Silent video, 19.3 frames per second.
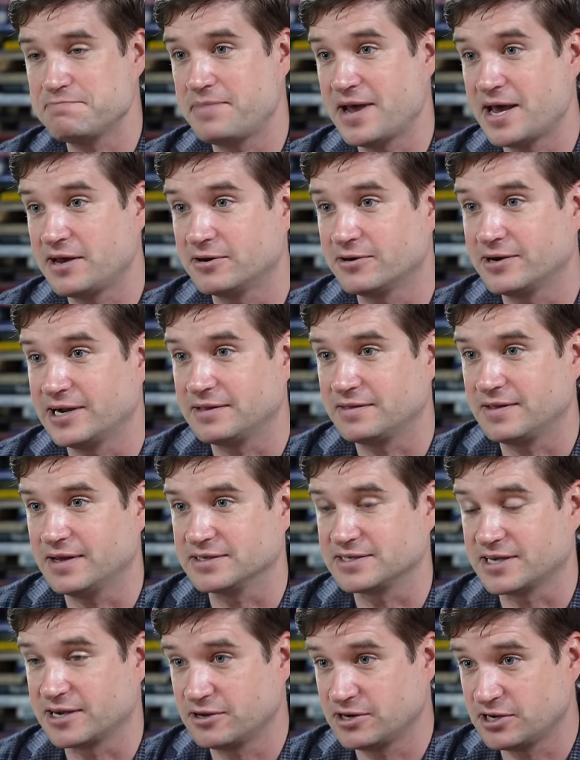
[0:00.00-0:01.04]
better at
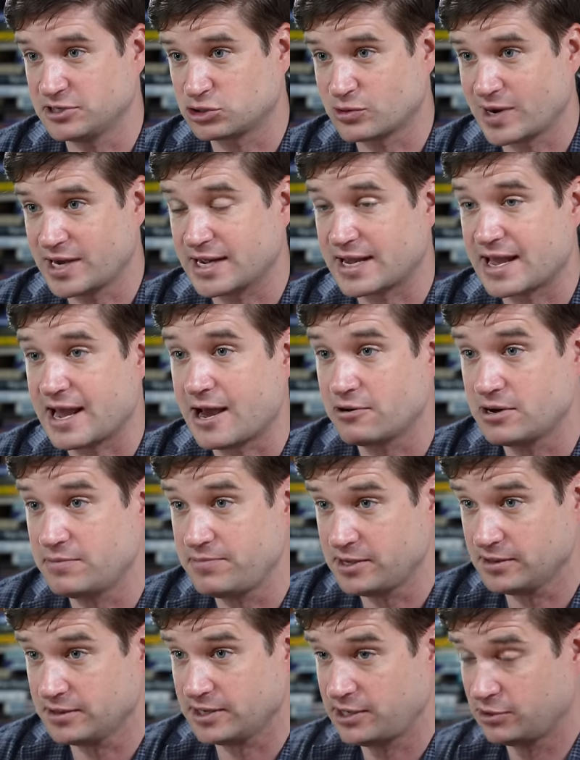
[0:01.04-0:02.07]
this, I'm going to trade
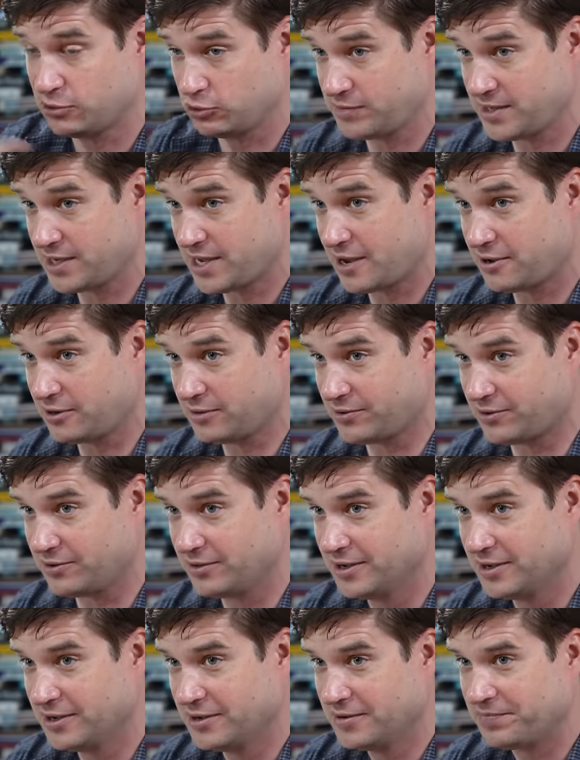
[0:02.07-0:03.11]
accountability, hold me accountable
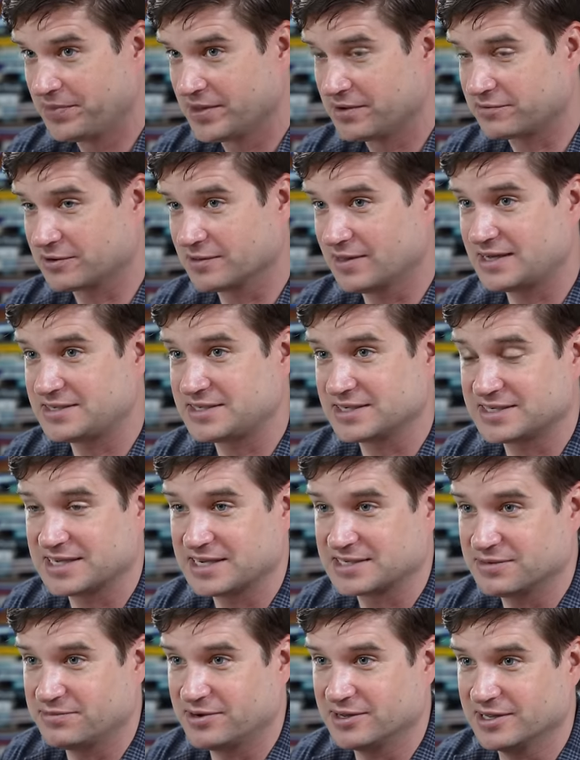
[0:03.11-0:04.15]
yeah. for less
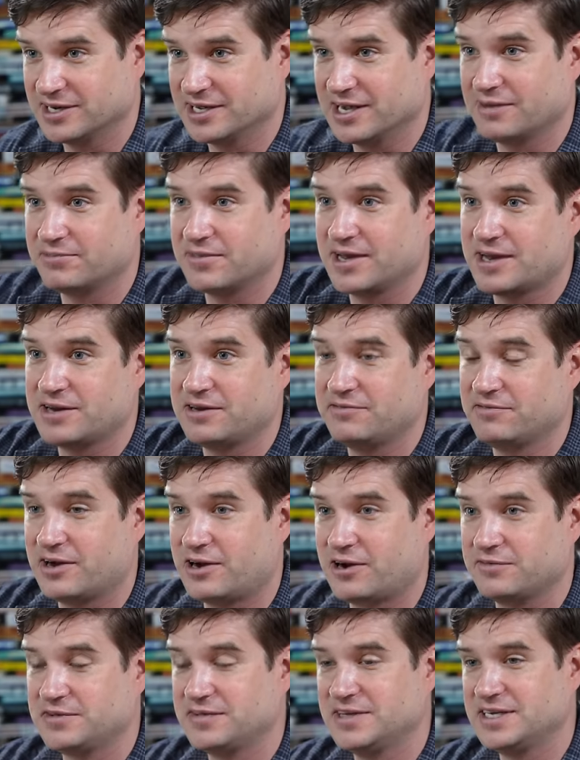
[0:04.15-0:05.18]
accessibility. I'm not
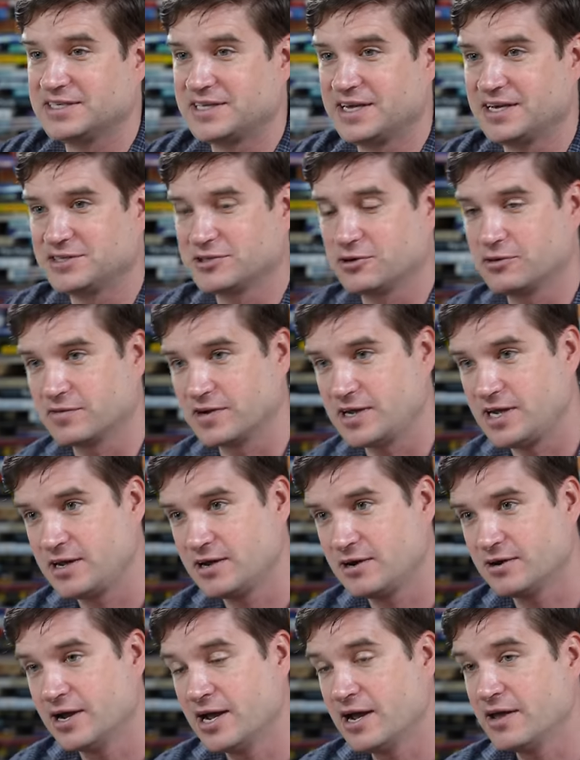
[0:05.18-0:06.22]
involved in these things over
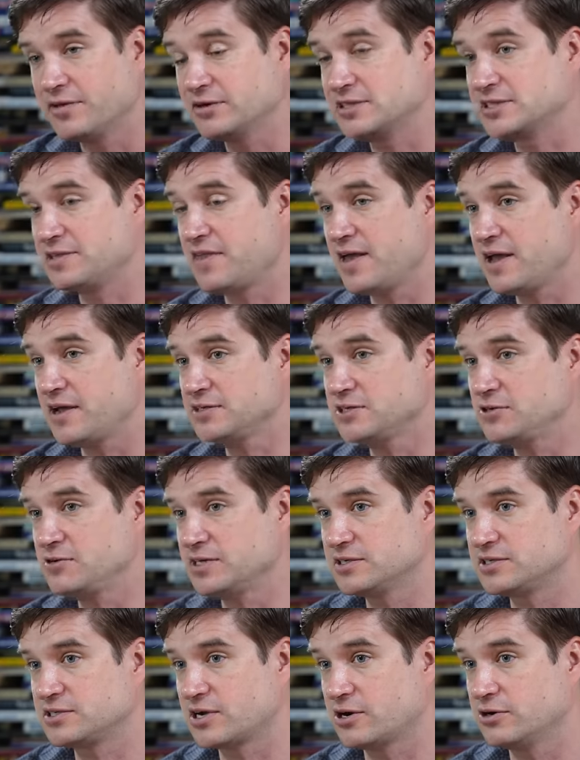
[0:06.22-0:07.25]
here. There's things you
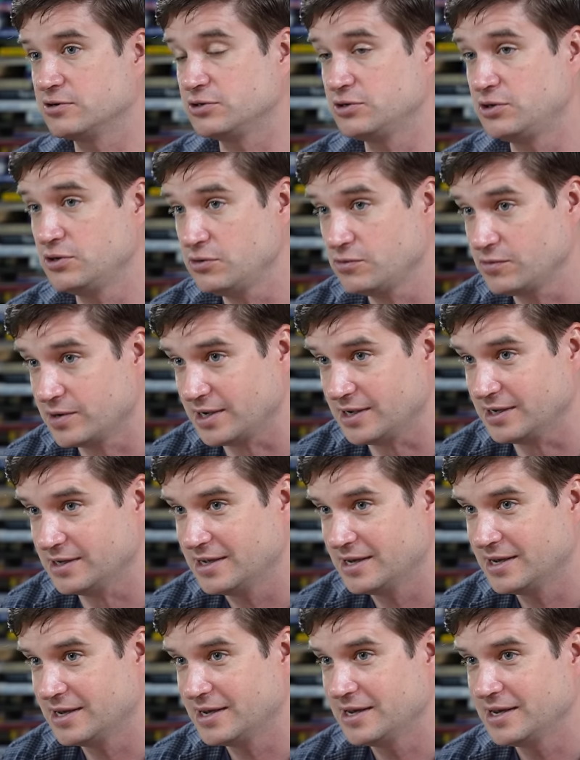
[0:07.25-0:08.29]
can start doing
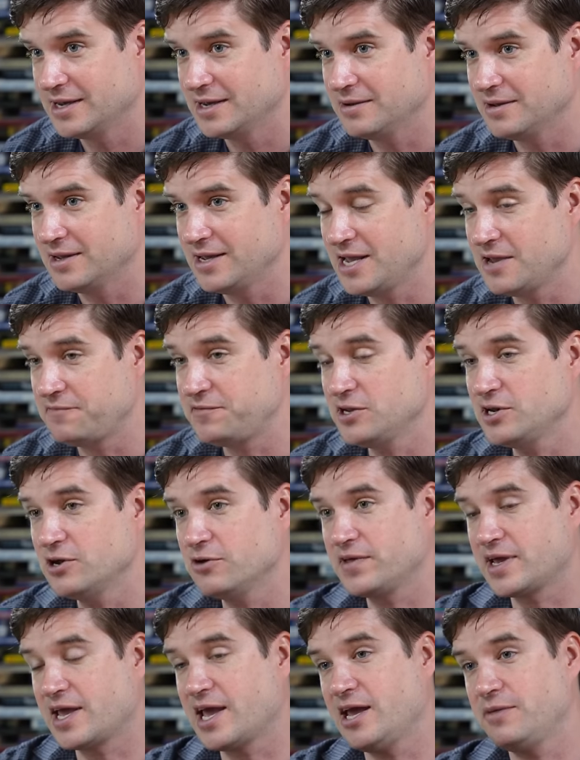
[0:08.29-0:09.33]
if you know
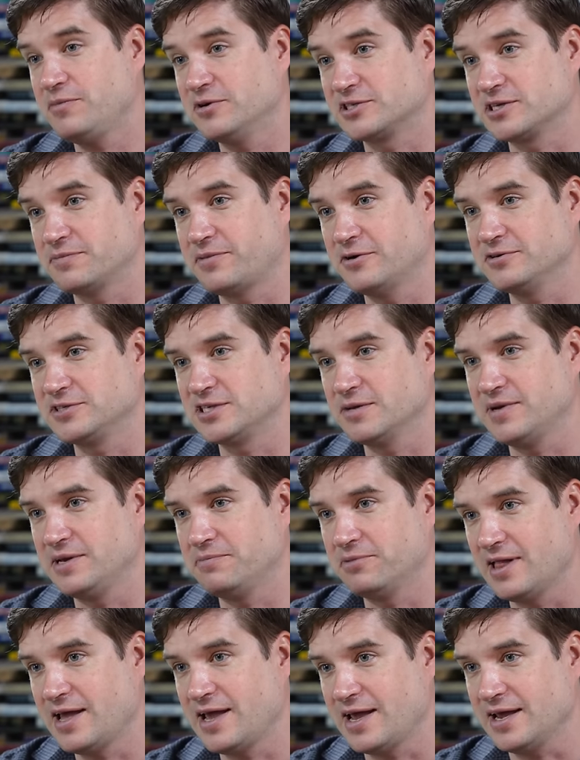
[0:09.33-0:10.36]
the game you're supposed to be
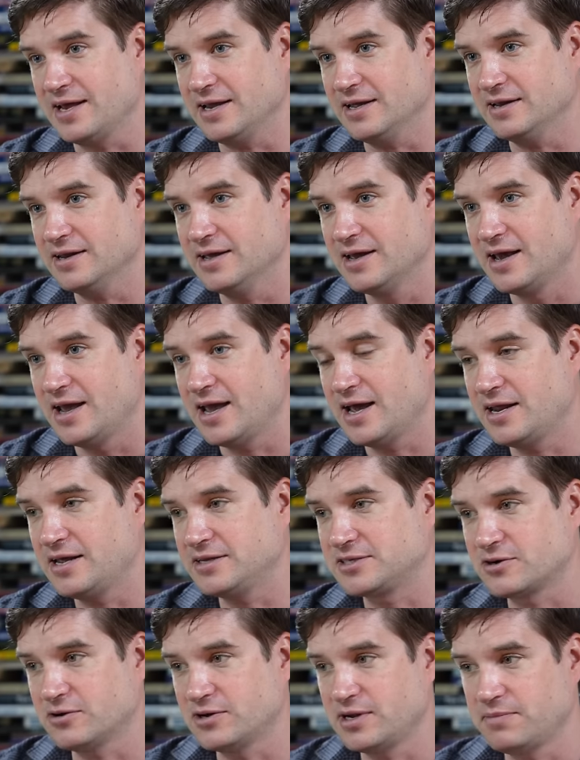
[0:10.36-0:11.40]
playing. And
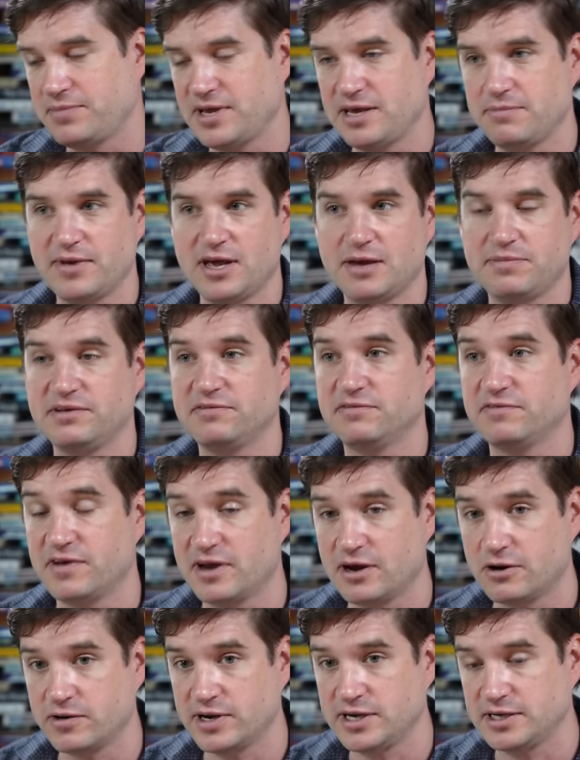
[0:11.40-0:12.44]
it's going to be maybe
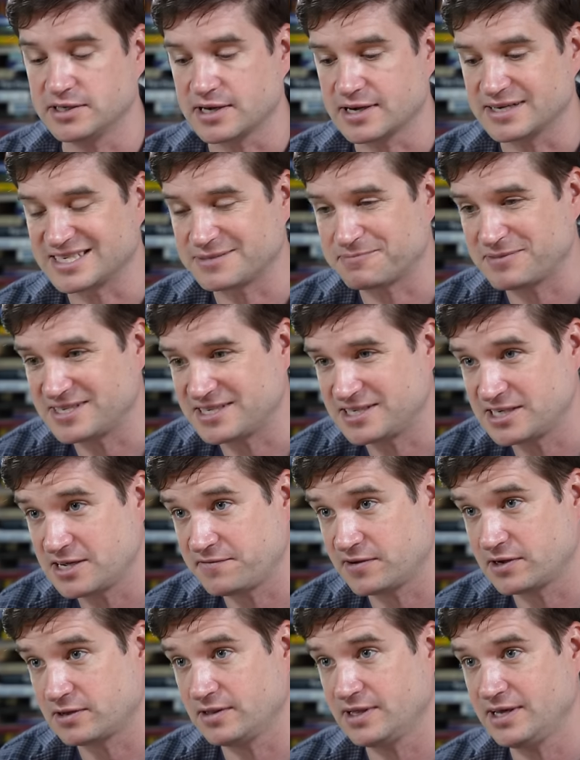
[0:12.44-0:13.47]
very uh,
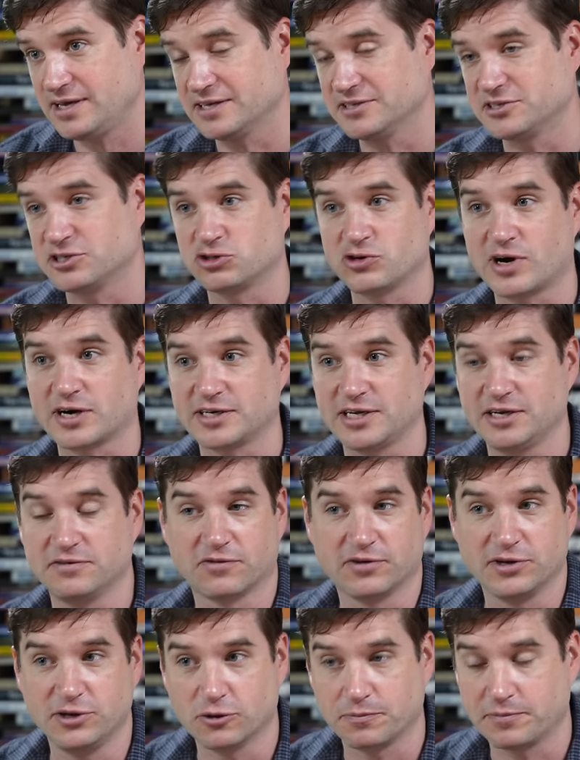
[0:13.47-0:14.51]
specifically constructed
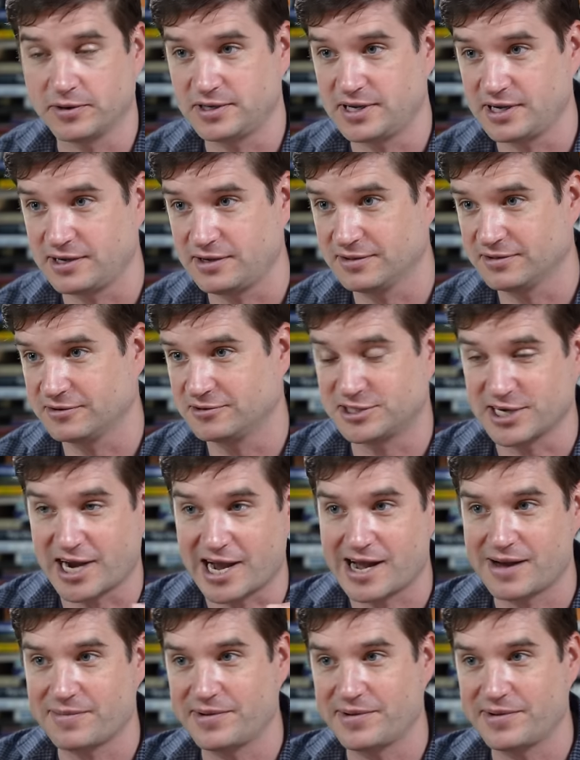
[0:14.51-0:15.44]
for your particular job